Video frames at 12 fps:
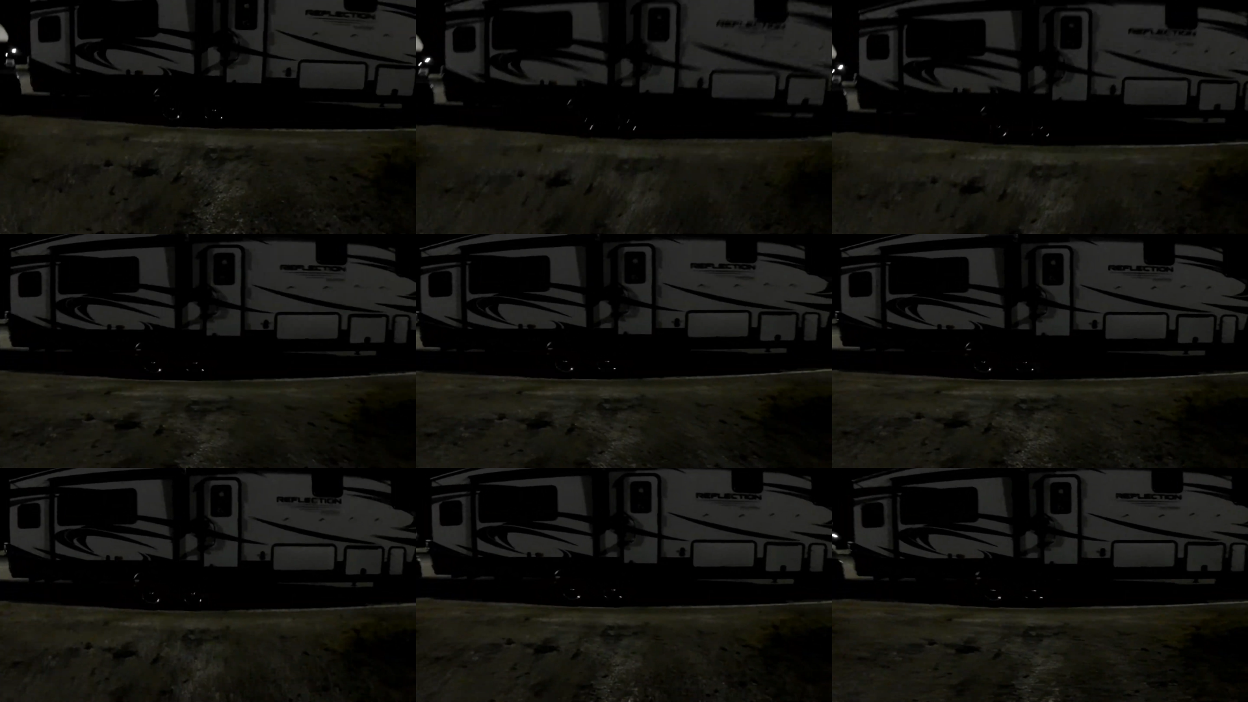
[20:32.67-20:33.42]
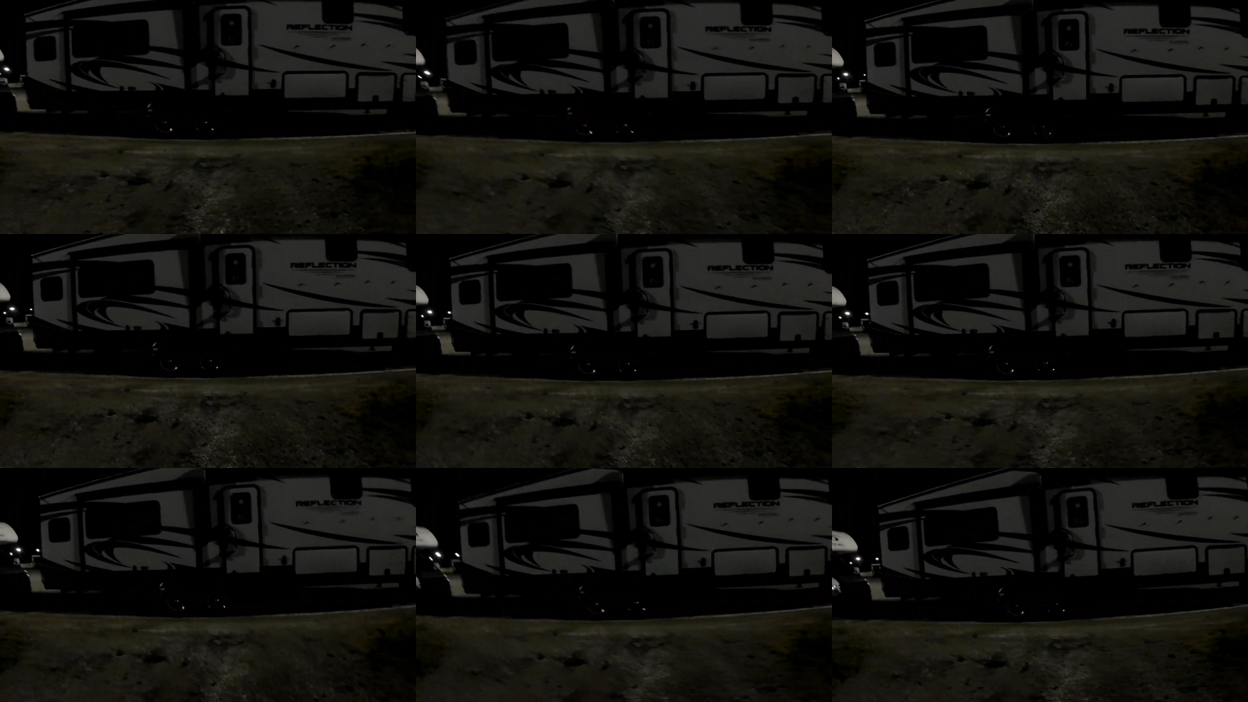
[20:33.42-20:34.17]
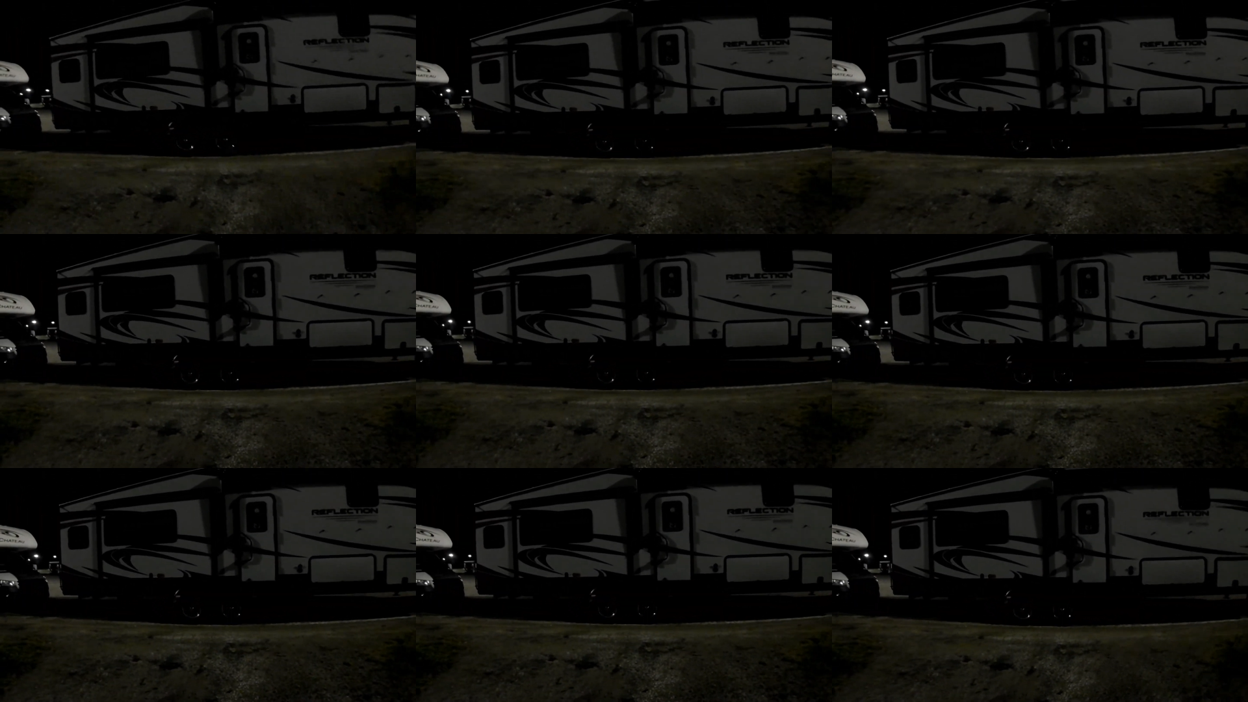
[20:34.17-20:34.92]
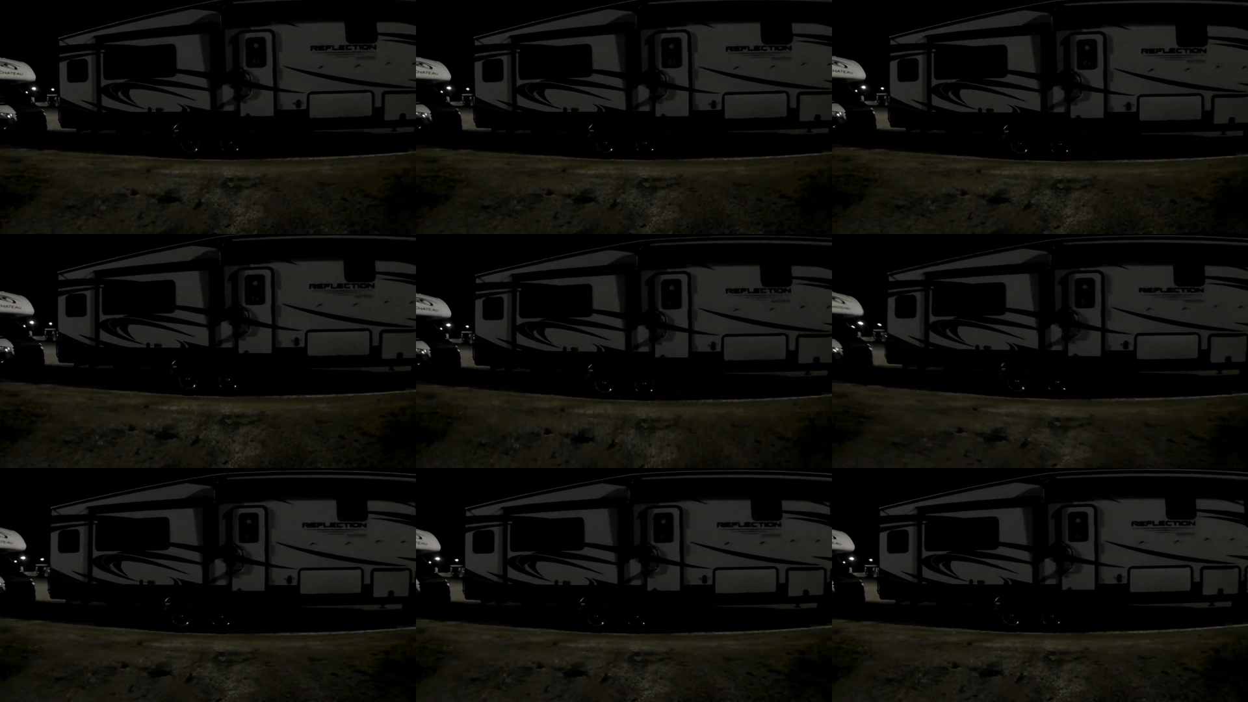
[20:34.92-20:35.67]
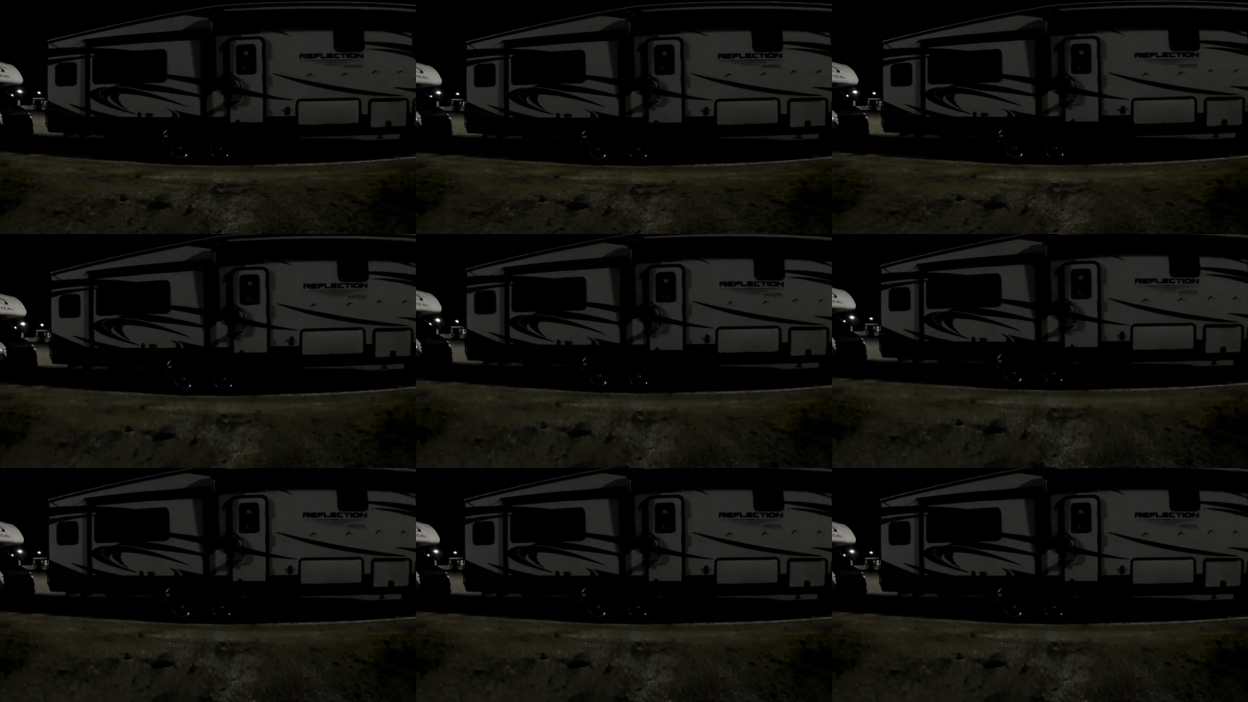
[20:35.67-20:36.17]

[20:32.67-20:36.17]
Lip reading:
(no speaker visible)